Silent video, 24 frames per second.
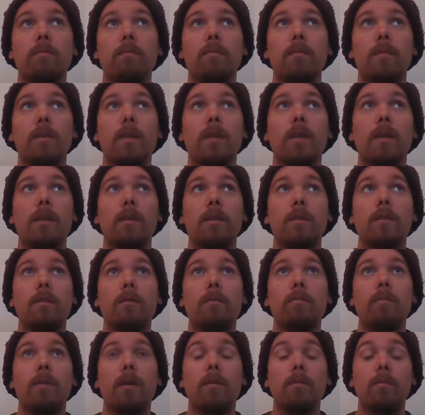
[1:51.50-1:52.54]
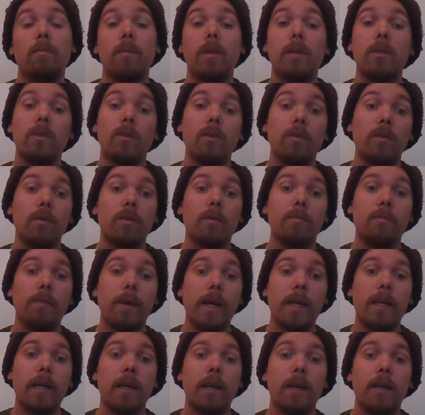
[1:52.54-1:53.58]
Because, well, when you look
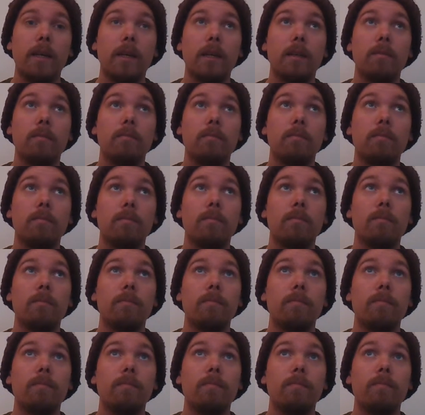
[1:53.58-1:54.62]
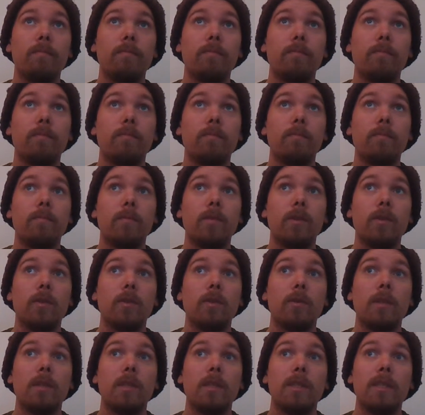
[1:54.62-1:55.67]
back at it, you
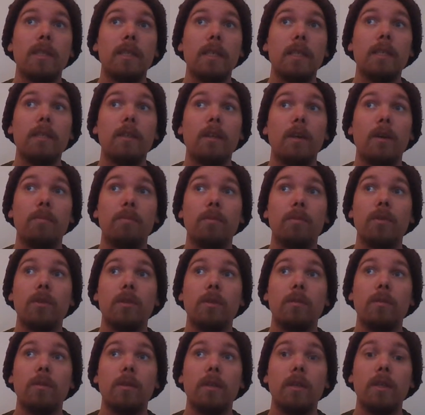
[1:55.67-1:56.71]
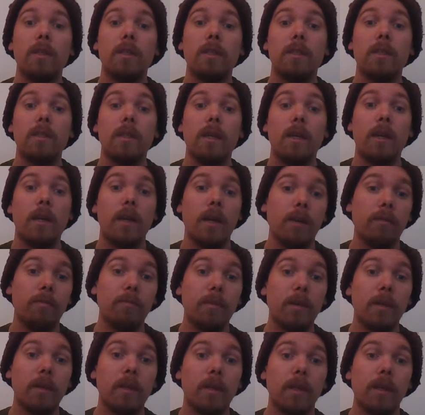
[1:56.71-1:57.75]
can see the opportunities that have
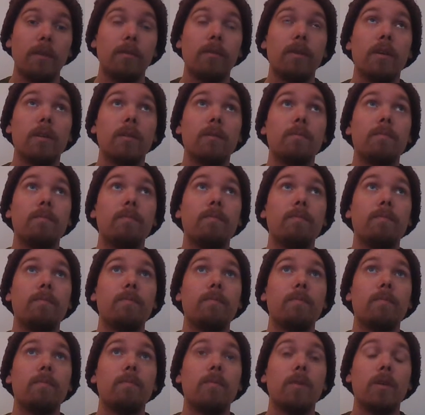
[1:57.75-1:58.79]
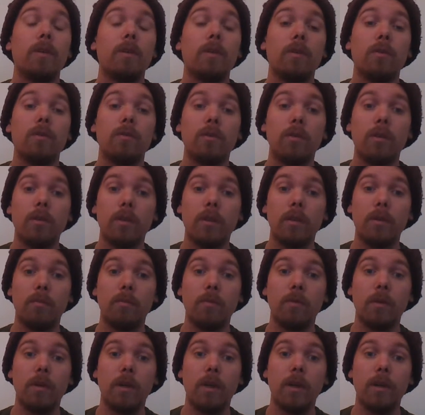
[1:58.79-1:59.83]
been given. Whether you took them or
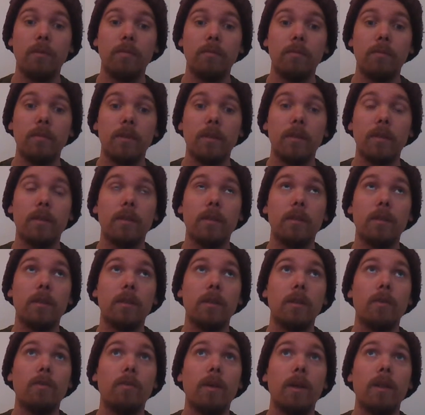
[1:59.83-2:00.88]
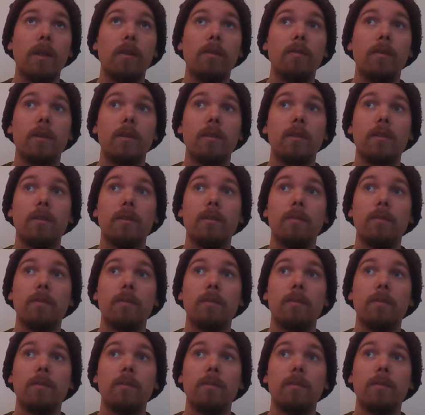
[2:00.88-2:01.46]
not is irrelevant